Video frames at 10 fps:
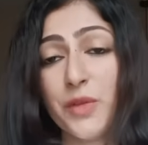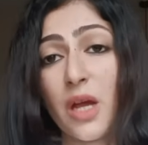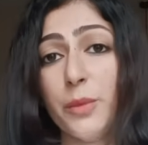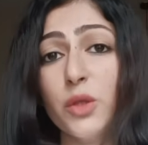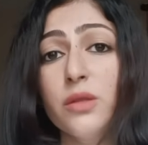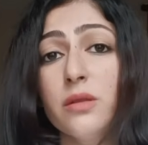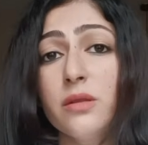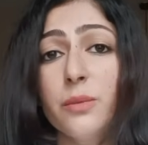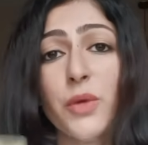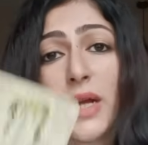Yeah, because this
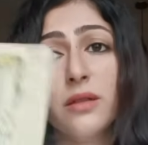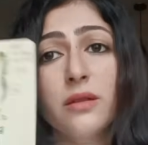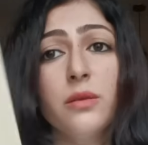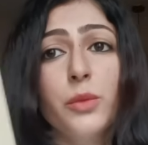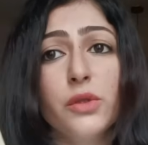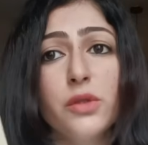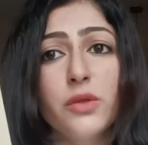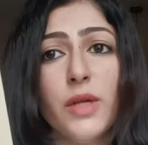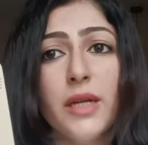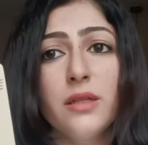is a practical
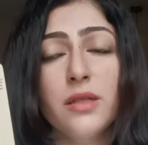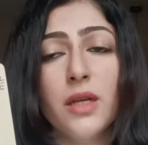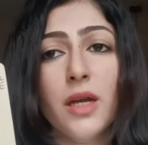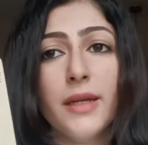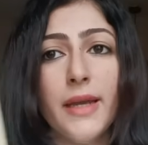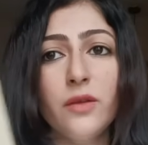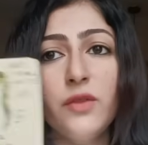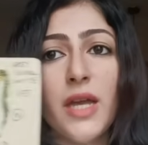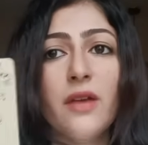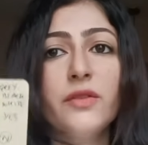person, right? Again,
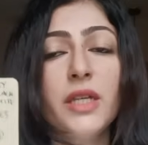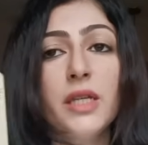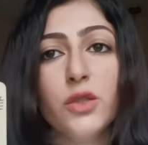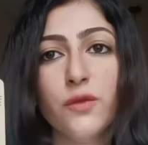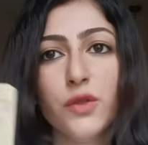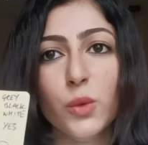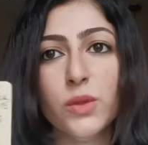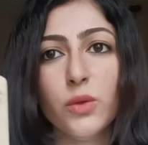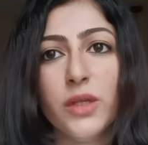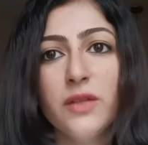we have the Ace of
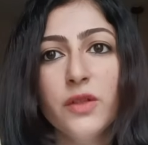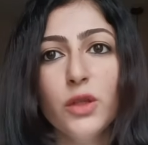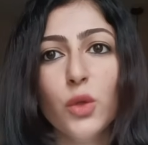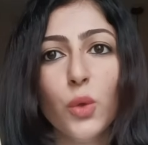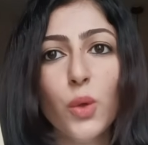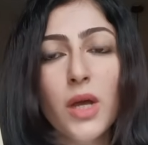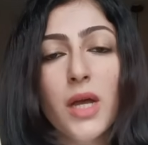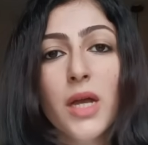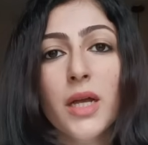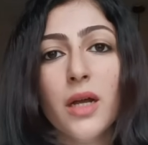Swords. So even though
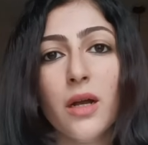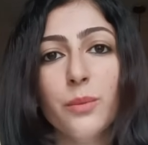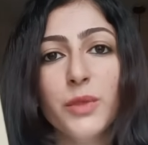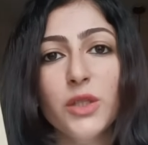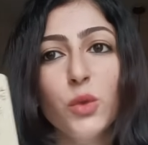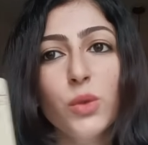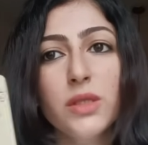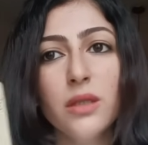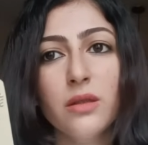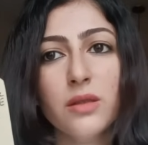they do
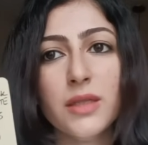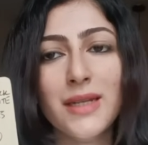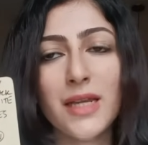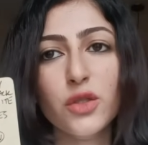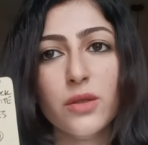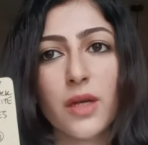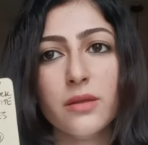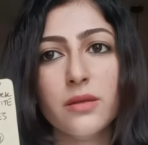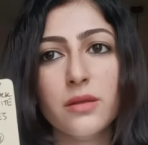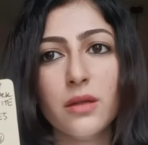see this connection
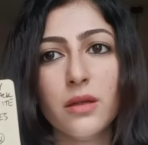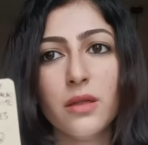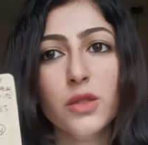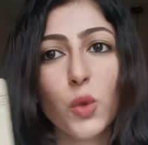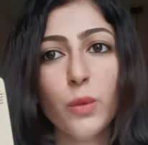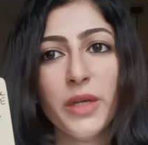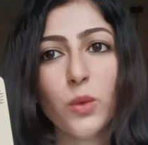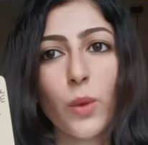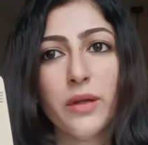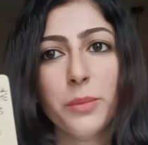as a
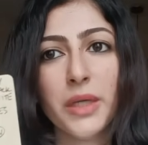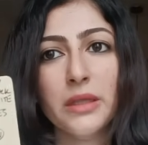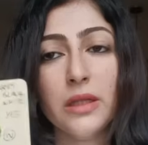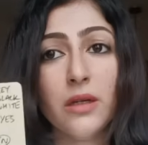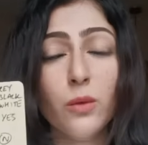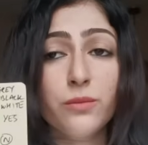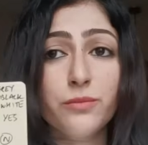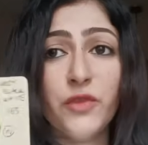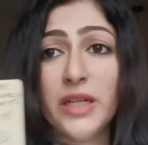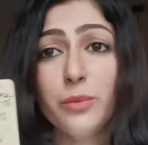soulmate one, but they are
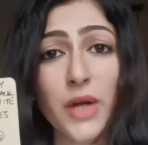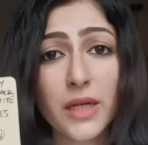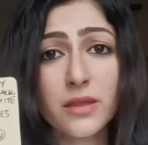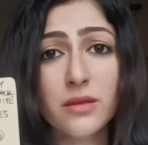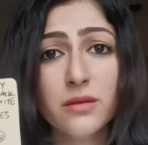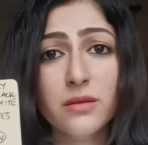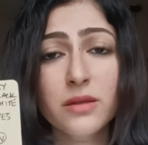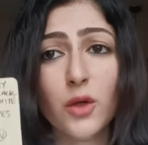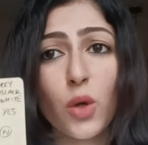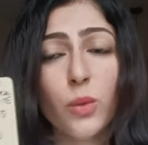very practical.
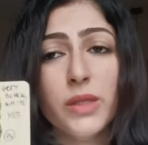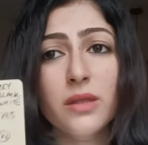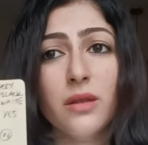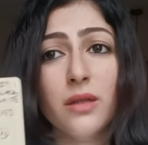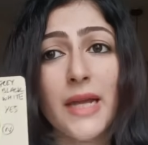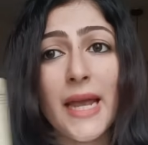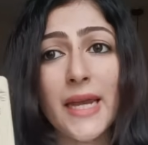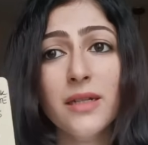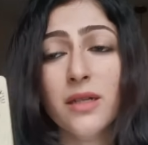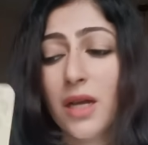They're always in their
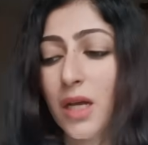head.